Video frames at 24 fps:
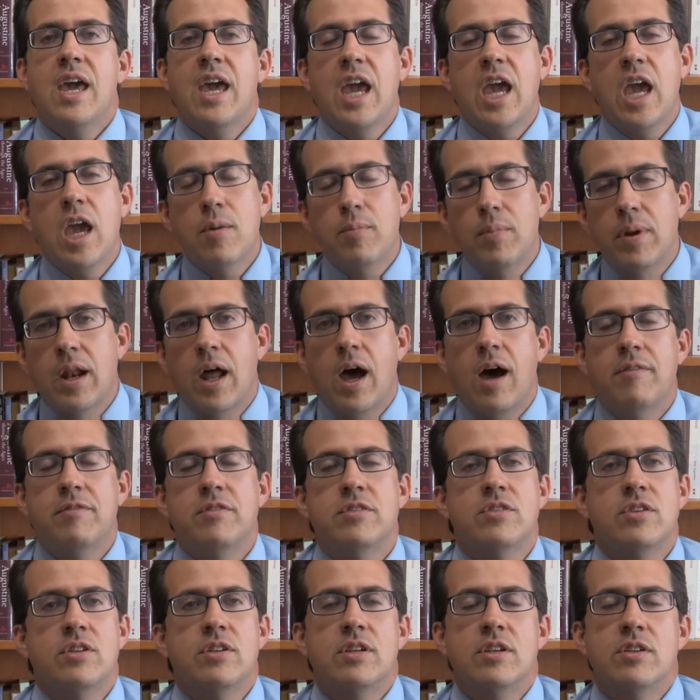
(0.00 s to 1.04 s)
and
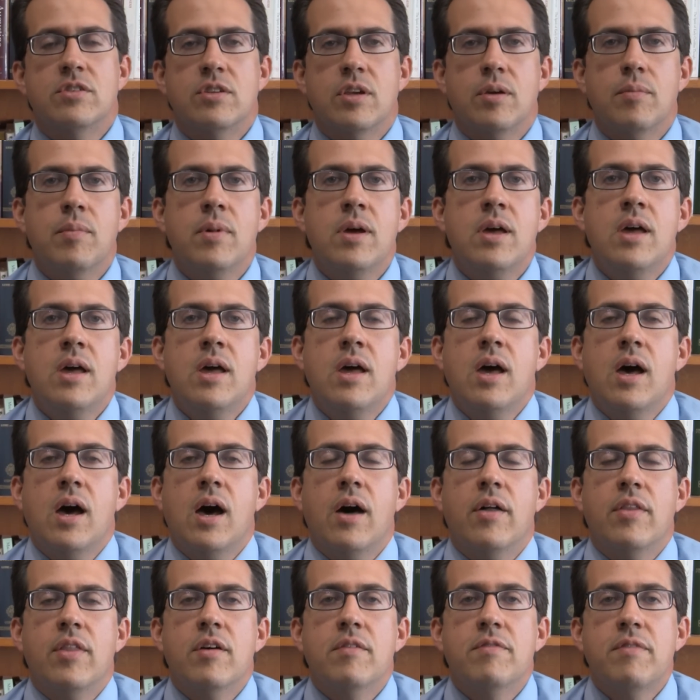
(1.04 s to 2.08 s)
Monophysitism
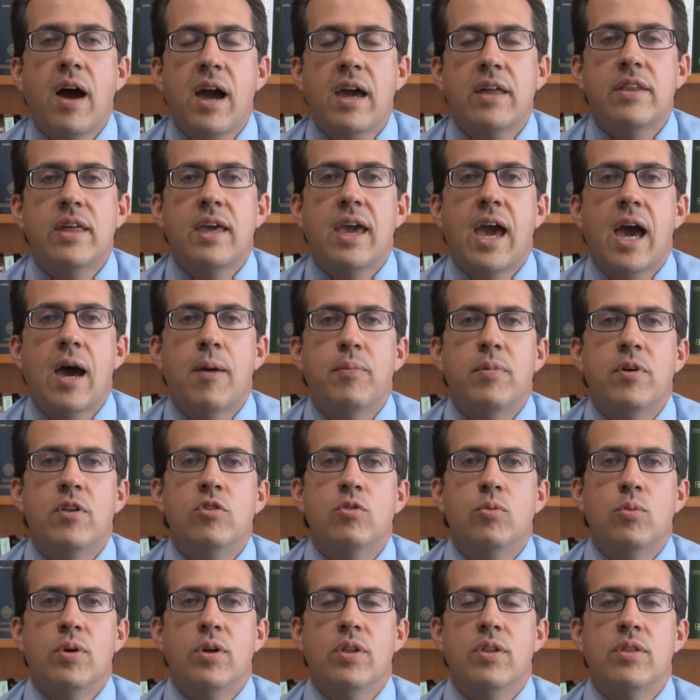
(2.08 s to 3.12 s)
uh, that finally
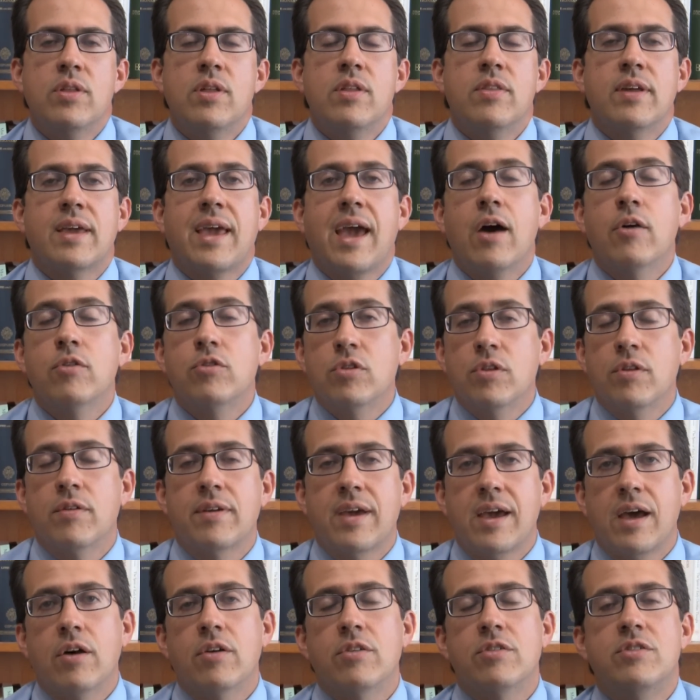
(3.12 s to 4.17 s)
happens with the Council
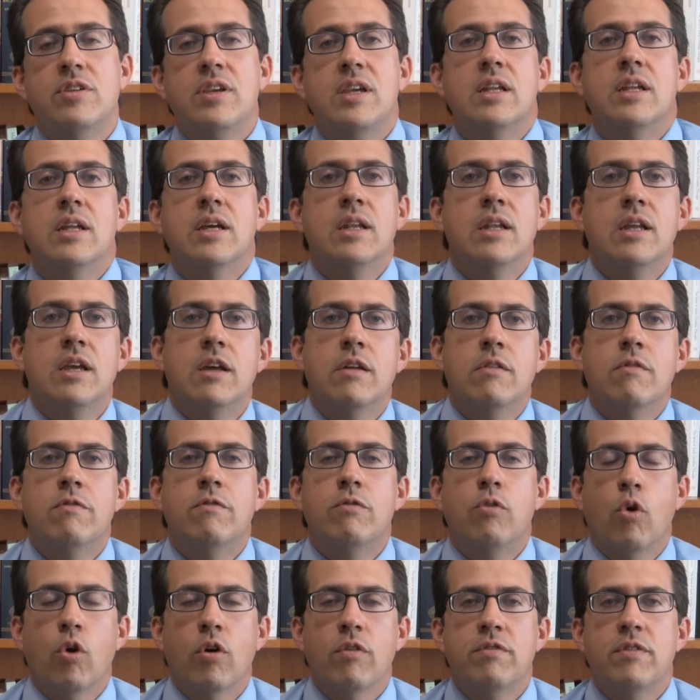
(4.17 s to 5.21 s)
of Chalcedon in
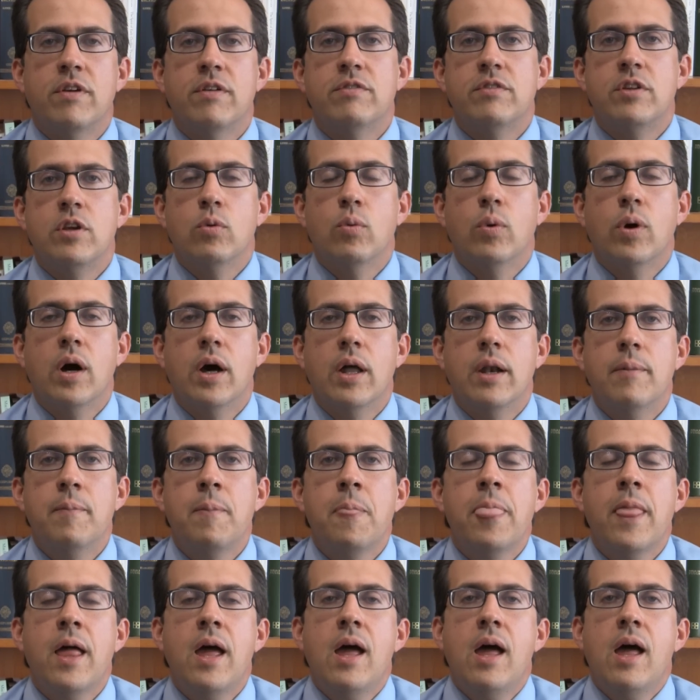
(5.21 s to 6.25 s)
451.
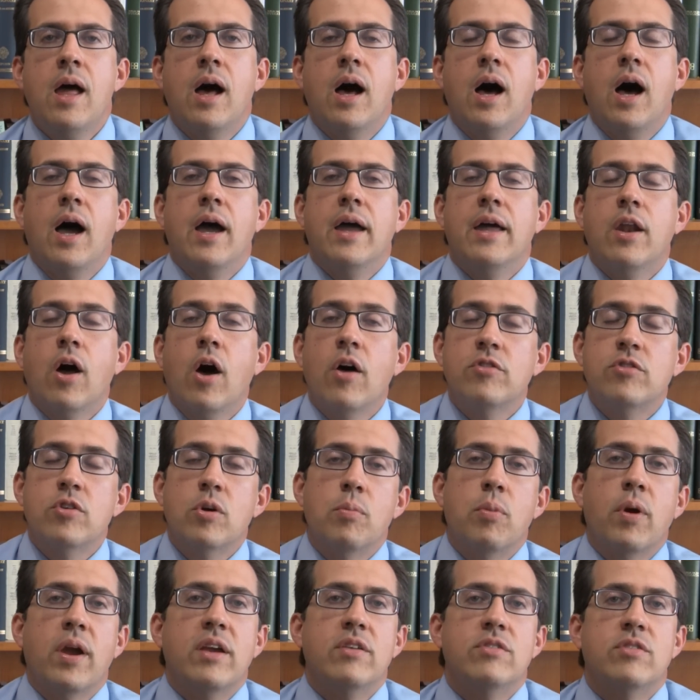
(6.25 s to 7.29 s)
Uh, and also
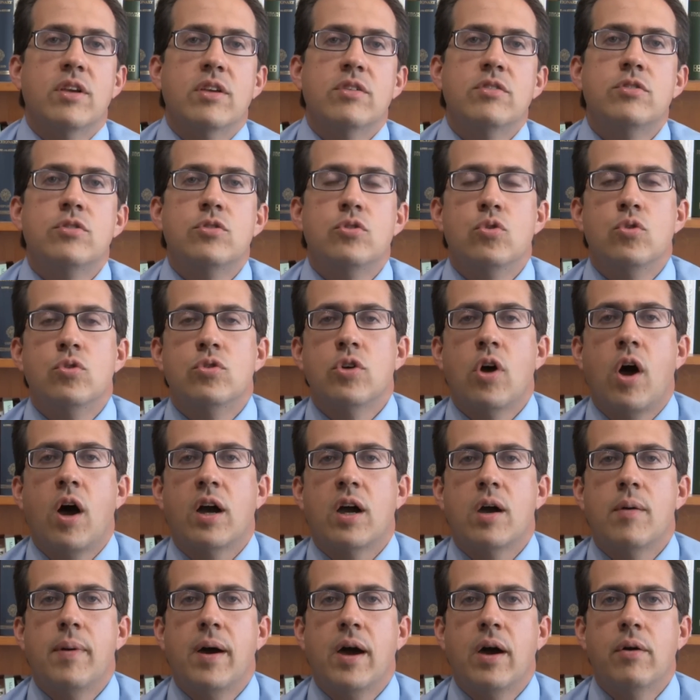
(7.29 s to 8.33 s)
brings us to
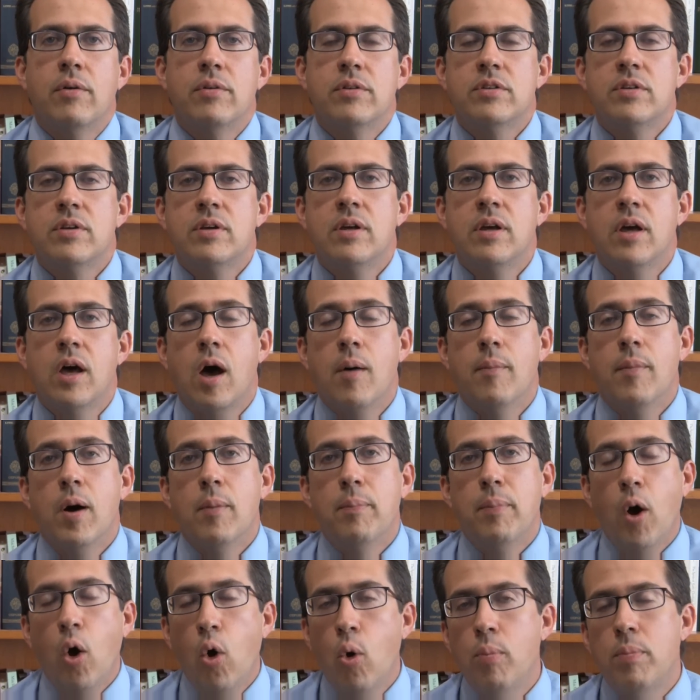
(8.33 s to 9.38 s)
talk about um, a
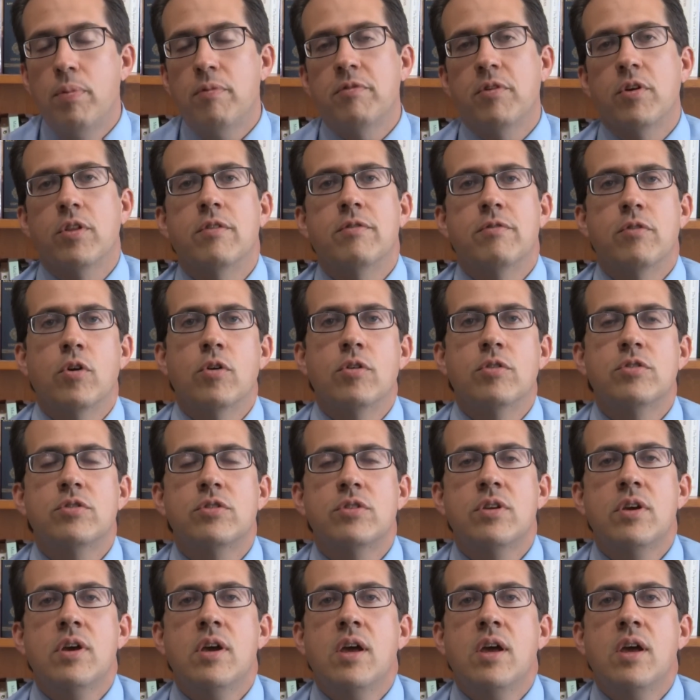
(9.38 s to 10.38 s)
pope for the first